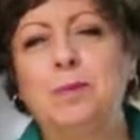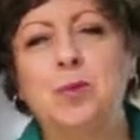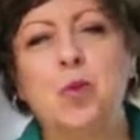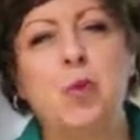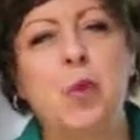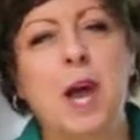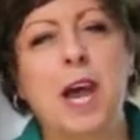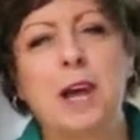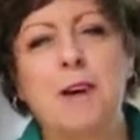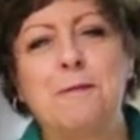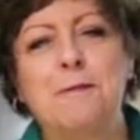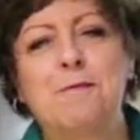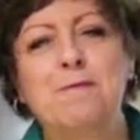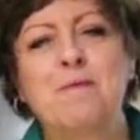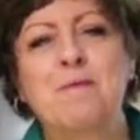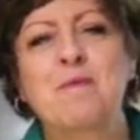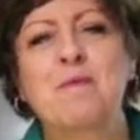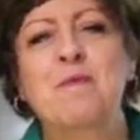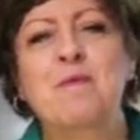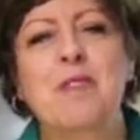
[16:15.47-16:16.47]
Wow.
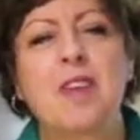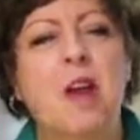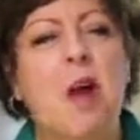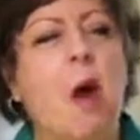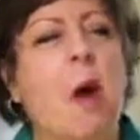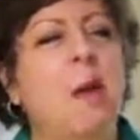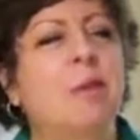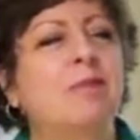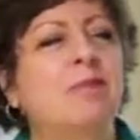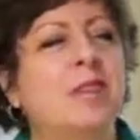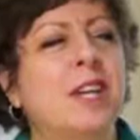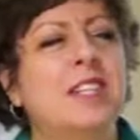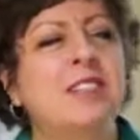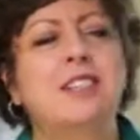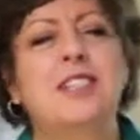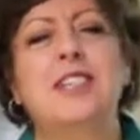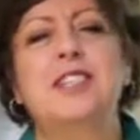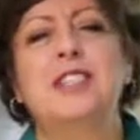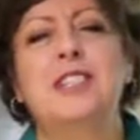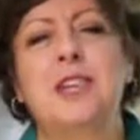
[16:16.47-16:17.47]
I
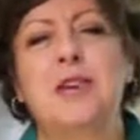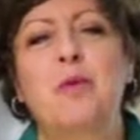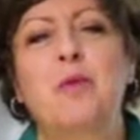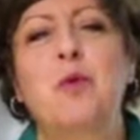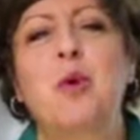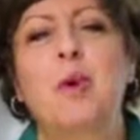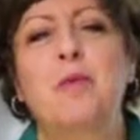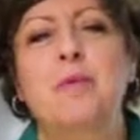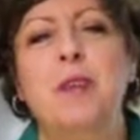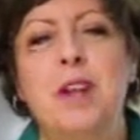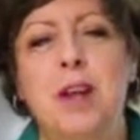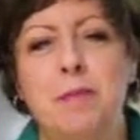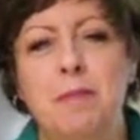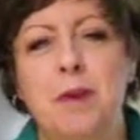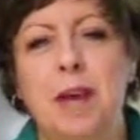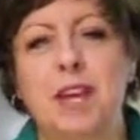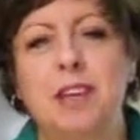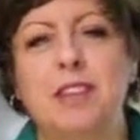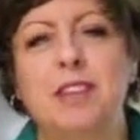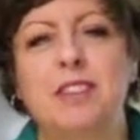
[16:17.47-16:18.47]
taste that warm
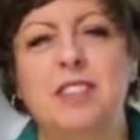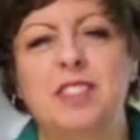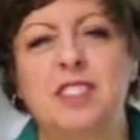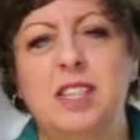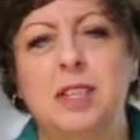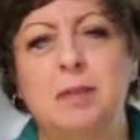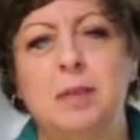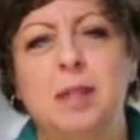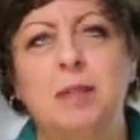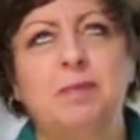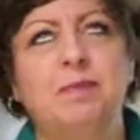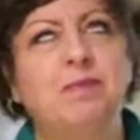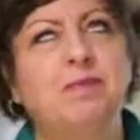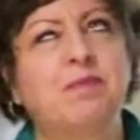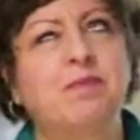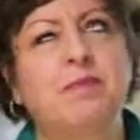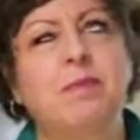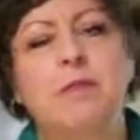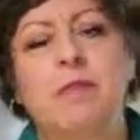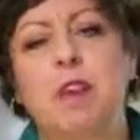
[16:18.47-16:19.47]
nutmeg and the cinnamon.
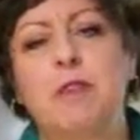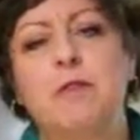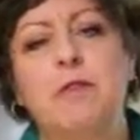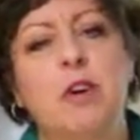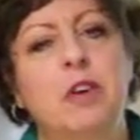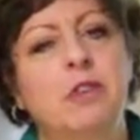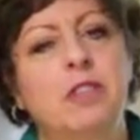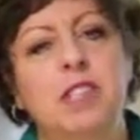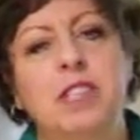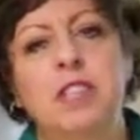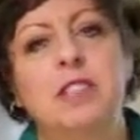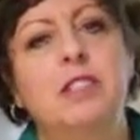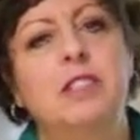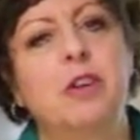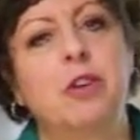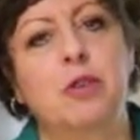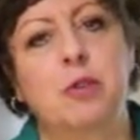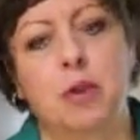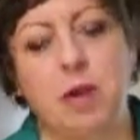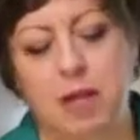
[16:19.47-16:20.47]
Folks, these
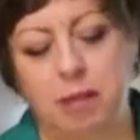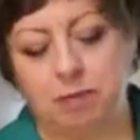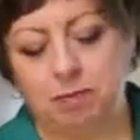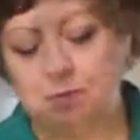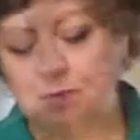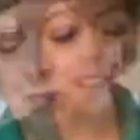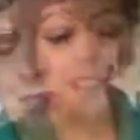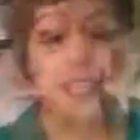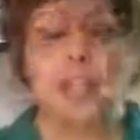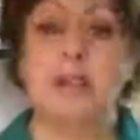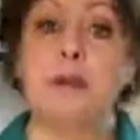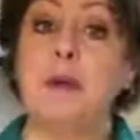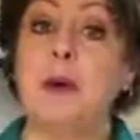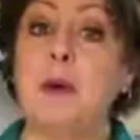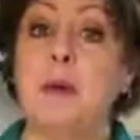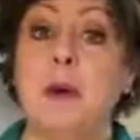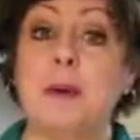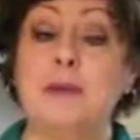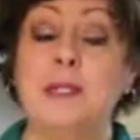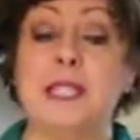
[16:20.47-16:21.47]
are great. And get on
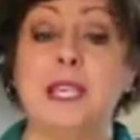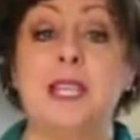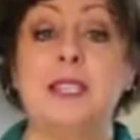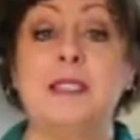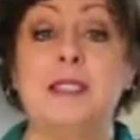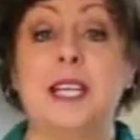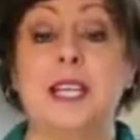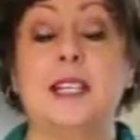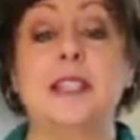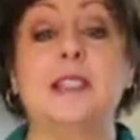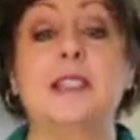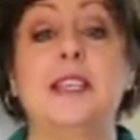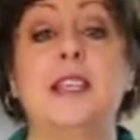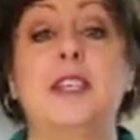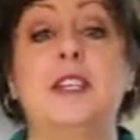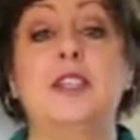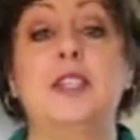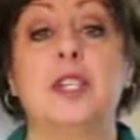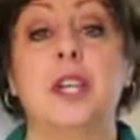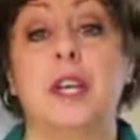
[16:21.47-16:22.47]
my website,
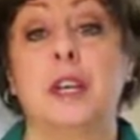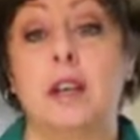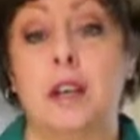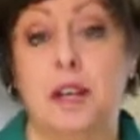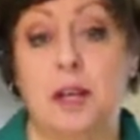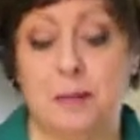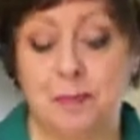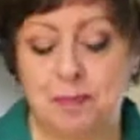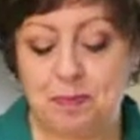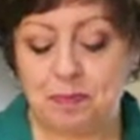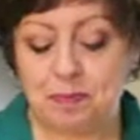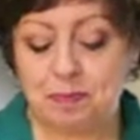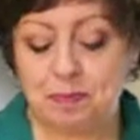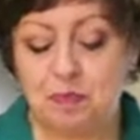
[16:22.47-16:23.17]
danasquiche.com.